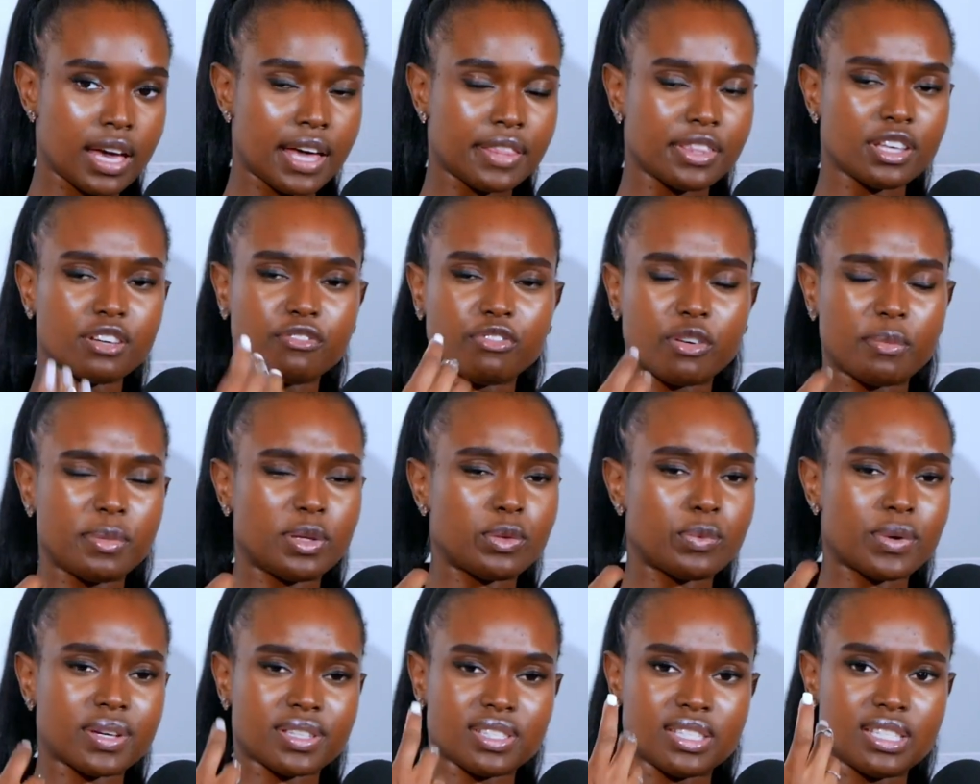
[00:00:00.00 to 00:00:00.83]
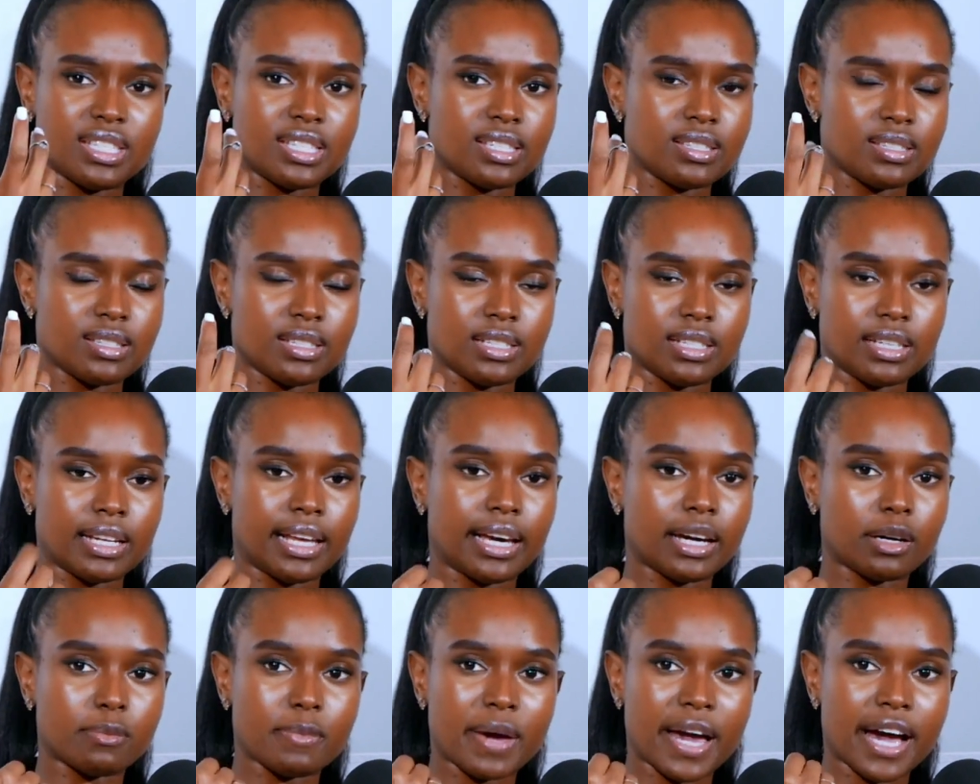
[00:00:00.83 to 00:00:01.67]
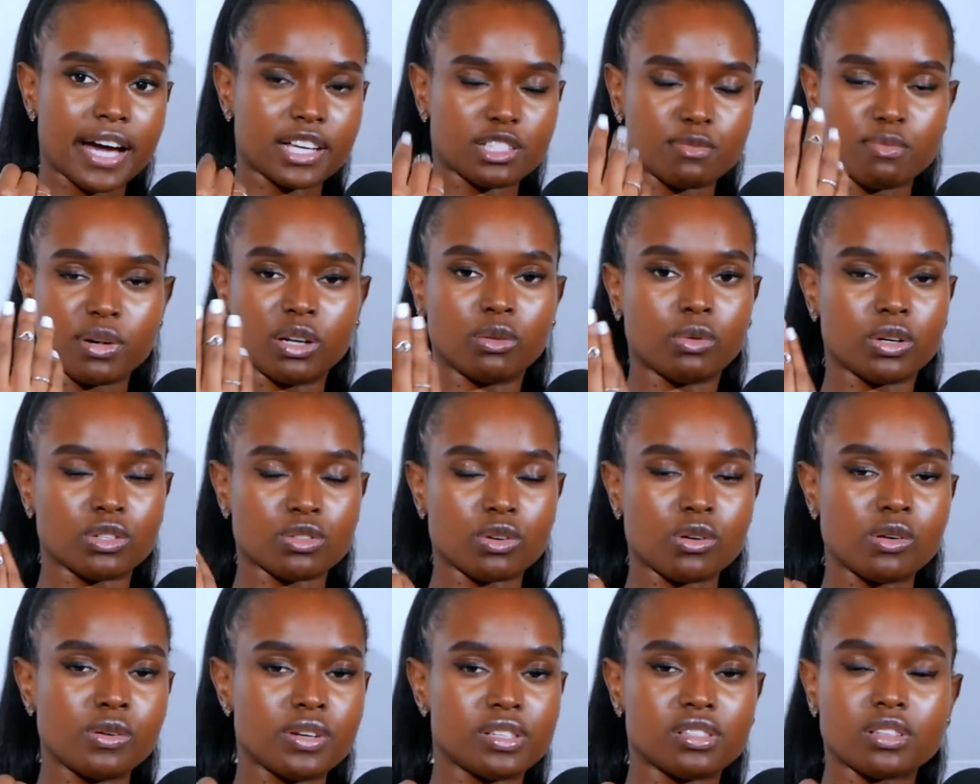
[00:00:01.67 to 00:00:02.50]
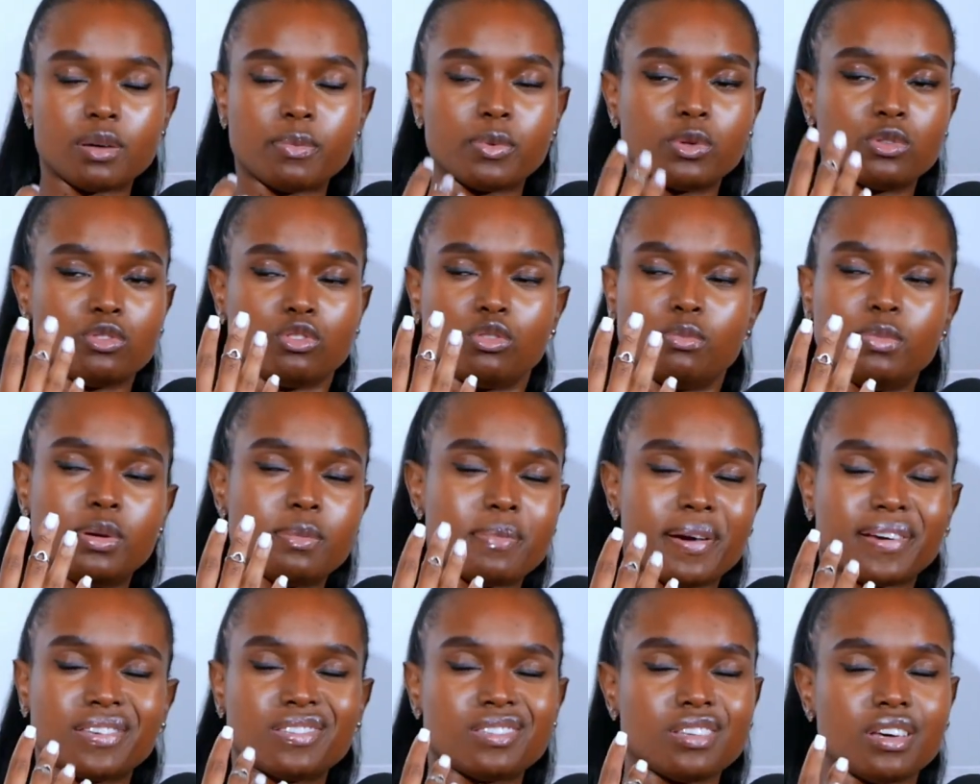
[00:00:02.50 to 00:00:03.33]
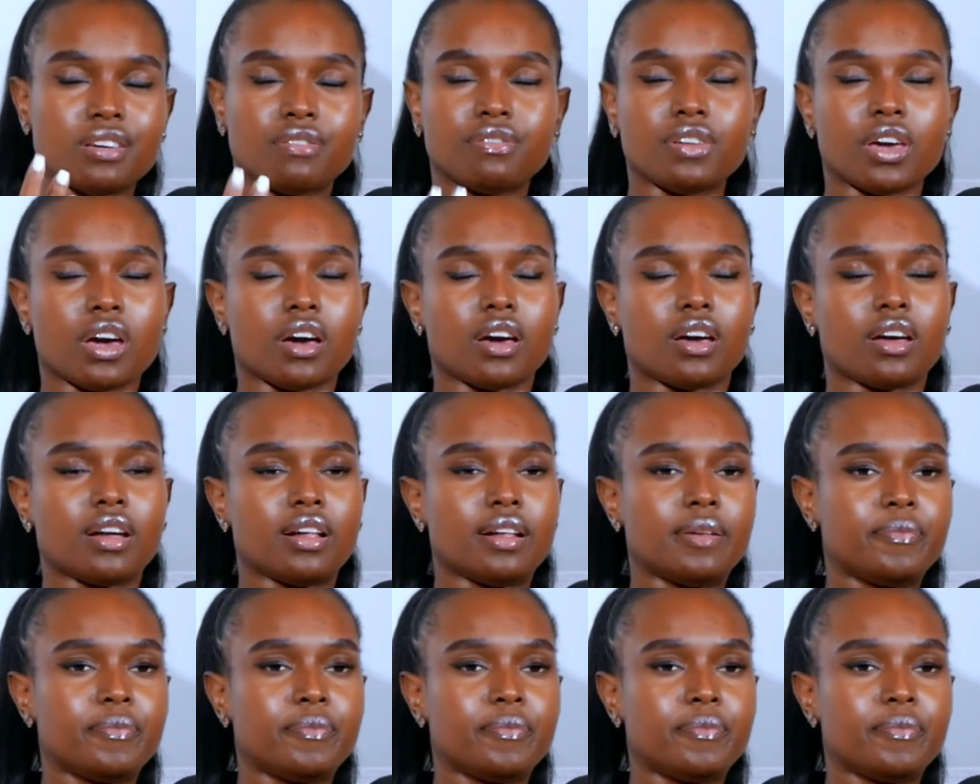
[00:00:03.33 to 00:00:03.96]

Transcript: Mm-hmm. I think for me it was Disney. Like my husband was always supposed to be my savior,